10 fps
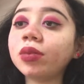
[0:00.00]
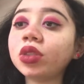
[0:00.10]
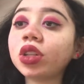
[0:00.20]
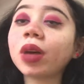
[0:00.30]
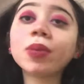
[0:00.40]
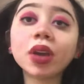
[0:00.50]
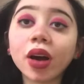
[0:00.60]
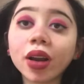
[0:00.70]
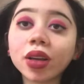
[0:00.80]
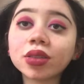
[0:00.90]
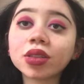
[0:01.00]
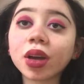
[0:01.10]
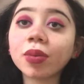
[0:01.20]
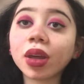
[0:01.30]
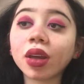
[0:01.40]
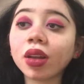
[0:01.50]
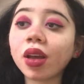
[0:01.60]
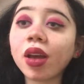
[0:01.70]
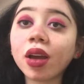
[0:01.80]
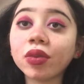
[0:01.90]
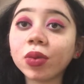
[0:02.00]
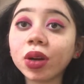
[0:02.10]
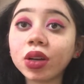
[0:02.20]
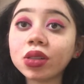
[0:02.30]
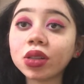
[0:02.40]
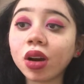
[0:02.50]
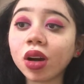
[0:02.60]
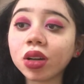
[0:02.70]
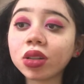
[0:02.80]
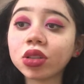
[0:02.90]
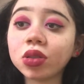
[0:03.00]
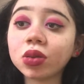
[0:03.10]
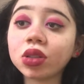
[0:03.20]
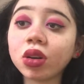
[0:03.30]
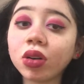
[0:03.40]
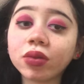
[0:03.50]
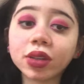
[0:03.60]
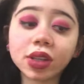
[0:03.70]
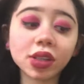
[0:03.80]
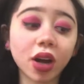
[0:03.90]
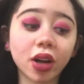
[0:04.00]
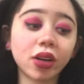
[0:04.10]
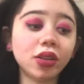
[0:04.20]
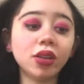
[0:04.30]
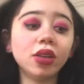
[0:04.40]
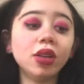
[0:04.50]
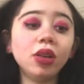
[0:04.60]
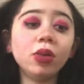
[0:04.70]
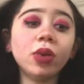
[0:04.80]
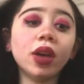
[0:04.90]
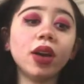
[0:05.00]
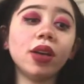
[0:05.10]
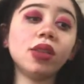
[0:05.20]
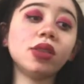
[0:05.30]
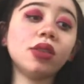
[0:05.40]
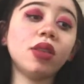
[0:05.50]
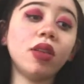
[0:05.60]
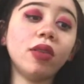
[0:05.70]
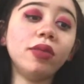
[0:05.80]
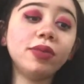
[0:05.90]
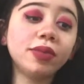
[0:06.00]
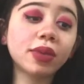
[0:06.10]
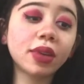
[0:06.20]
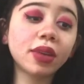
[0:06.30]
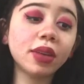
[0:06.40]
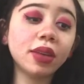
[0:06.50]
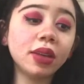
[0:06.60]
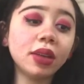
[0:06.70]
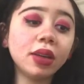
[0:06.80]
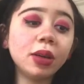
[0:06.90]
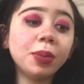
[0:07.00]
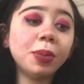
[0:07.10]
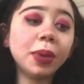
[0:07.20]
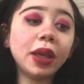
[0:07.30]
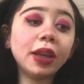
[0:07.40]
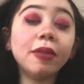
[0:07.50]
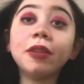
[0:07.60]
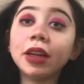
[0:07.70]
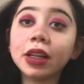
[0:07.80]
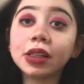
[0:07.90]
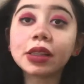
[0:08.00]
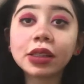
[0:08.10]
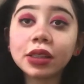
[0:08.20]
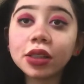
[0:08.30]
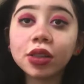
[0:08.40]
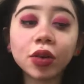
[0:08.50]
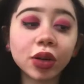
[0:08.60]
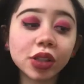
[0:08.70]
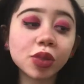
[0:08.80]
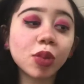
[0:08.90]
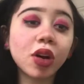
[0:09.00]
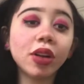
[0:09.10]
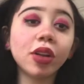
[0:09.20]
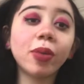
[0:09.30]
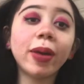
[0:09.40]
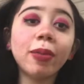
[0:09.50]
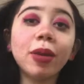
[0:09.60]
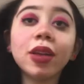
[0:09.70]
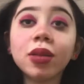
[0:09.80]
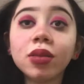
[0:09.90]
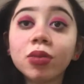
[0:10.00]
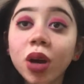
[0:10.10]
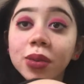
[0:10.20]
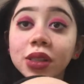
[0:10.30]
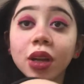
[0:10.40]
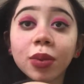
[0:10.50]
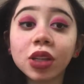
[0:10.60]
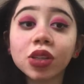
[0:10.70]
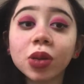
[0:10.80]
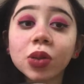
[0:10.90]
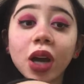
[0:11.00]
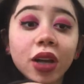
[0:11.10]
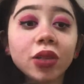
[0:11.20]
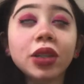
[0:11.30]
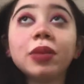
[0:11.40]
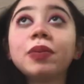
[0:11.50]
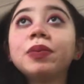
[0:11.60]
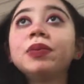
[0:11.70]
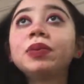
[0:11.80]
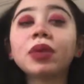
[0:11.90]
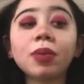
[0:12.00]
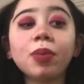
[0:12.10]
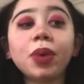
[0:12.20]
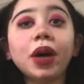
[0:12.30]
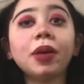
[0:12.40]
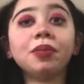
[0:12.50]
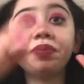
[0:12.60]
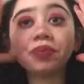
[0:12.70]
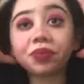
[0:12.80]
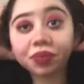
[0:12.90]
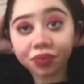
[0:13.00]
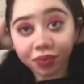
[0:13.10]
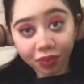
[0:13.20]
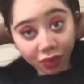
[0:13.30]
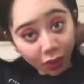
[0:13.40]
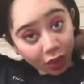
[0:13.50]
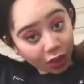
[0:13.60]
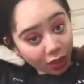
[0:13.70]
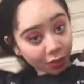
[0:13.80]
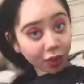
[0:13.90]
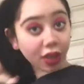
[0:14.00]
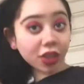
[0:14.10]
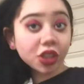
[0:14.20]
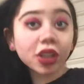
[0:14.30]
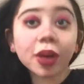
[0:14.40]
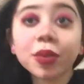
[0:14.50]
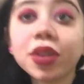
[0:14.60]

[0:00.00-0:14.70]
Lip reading: She kept yawning. She kept making everyone else yawn because she was so freaking tired. Because, you know, being a fetus or a small little baby in mommy's tummy is so tiring. But yeah, she kept